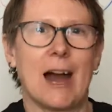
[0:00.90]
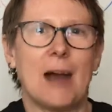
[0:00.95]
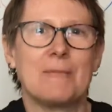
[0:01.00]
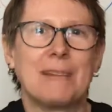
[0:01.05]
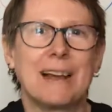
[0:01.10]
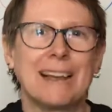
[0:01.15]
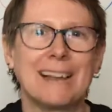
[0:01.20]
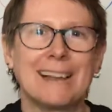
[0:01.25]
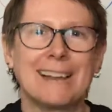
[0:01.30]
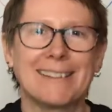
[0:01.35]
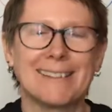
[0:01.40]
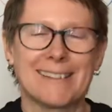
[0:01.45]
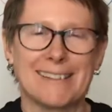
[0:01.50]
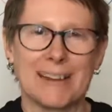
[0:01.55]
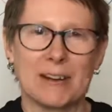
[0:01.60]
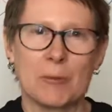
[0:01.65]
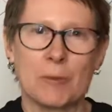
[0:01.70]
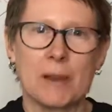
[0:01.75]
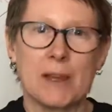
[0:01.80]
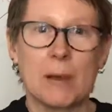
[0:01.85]
Diane
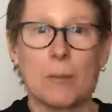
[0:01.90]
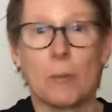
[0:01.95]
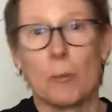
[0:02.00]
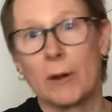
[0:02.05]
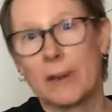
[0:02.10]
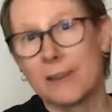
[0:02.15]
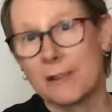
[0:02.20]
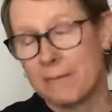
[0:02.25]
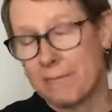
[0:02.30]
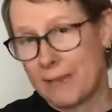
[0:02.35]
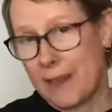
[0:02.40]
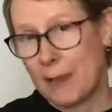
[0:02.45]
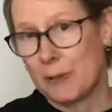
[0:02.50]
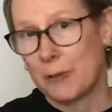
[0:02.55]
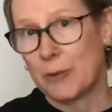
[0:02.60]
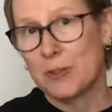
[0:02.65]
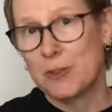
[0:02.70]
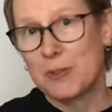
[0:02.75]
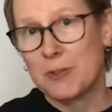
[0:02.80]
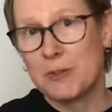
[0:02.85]
Saterby. I'm one of the
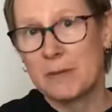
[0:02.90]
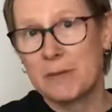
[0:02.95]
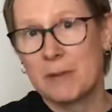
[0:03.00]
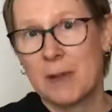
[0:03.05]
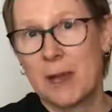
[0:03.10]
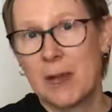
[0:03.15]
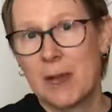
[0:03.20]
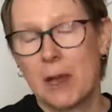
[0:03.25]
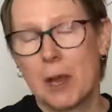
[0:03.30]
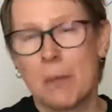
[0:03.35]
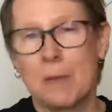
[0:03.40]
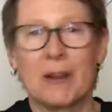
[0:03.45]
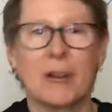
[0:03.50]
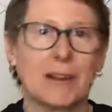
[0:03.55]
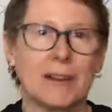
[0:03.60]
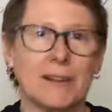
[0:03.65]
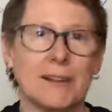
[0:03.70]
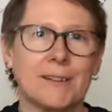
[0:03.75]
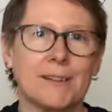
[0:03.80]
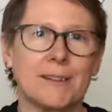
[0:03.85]
founders of
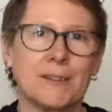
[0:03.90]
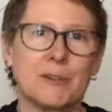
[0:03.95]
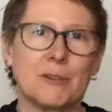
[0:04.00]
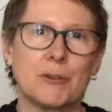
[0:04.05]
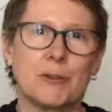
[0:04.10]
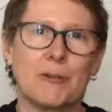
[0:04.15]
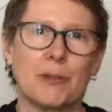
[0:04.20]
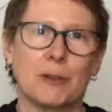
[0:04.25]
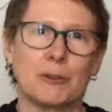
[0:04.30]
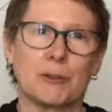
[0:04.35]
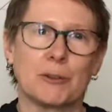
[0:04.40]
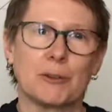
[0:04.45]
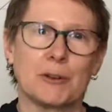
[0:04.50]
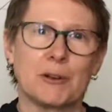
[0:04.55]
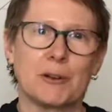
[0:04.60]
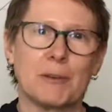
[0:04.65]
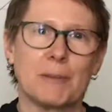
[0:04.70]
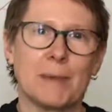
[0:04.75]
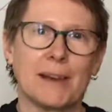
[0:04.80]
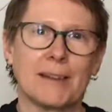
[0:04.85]
American Institute of
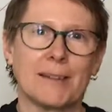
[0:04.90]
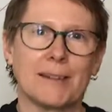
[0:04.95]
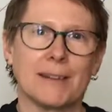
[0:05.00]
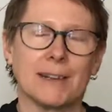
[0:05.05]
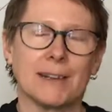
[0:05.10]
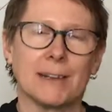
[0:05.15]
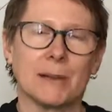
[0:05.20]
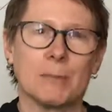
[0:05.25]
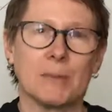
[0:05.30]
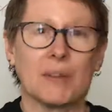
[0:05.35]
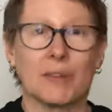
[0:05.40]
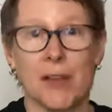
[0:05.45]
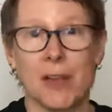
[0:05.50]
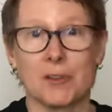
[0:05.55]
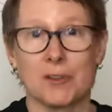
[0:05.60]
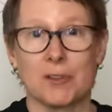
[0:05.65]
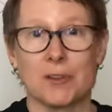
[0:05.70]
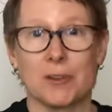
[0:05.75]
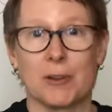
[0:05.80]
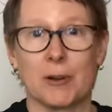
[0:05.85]
Alternative Medicine, and massage
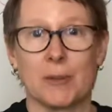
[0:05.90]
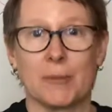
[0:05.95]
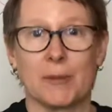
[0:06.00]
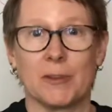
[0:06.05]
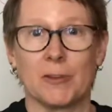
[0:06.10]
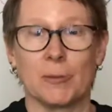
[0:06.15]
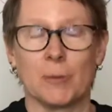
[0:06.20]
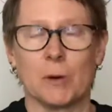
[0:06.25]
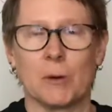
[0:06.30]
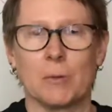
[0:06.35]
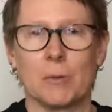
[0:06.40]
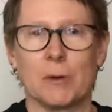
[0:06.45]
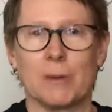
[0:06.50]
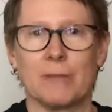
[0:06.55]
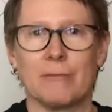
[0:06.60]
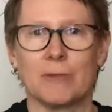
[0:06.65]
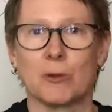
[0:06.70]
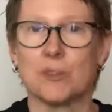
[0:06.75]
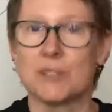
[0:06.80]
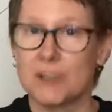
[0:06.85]
therapy is what we
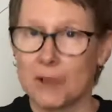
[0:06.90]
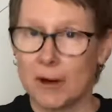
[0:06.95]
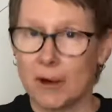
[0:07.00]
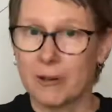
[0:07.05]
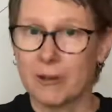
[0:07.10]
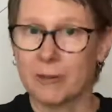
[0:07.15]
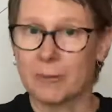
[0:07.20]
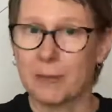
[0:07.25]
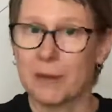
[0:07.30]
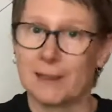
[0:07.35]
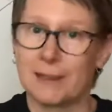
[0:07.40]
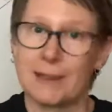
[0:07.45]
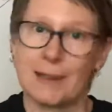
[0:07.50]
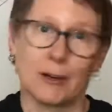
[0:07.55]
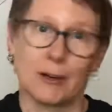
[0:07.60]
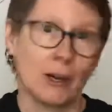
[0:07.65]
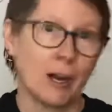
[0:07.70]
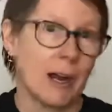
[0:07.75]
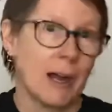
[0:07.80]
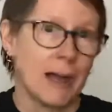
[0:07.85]
first started with
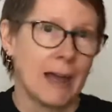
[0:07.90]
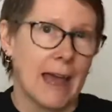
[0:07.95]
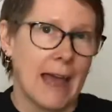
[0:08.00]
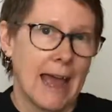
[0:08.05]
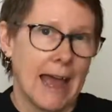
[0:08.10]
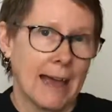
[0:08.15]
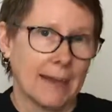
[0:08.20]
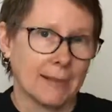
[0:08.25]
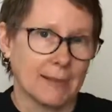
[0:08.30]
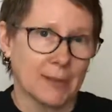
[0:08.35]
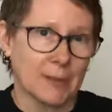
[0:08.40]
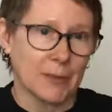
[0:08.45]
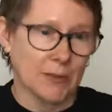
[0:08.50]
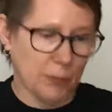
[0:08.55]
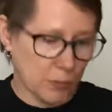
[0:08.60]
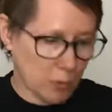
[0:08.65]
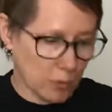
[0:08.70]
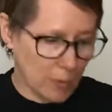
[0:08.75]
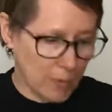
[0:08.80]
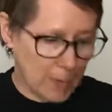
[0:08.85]
here at the
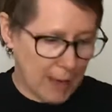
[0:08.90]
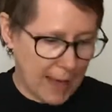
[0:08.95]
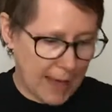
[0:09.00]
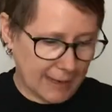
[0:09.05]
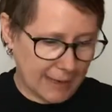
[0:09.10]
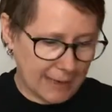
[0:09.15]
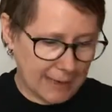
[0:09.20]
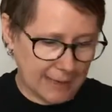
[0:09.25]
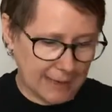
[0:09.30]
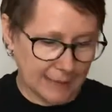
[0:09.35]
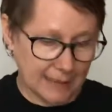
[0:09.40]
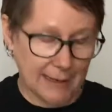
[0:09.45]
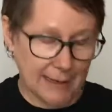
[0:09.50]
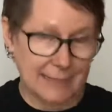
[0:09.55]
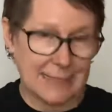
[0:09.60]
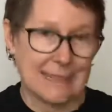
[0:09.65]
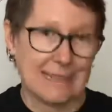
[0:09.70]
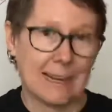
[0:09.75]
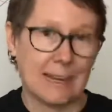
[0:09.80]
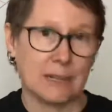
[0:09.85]
school back in
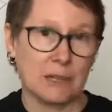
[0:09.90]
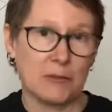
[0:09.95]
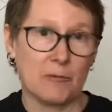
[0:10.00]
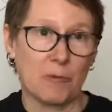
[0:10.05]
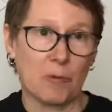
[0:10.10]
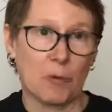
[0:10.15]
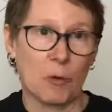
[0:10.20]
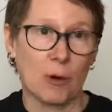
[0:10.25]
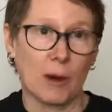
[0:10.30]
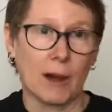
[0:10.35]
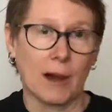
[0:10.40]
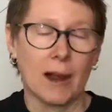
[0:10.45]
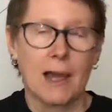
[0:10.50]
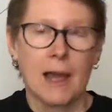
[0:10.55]
1994.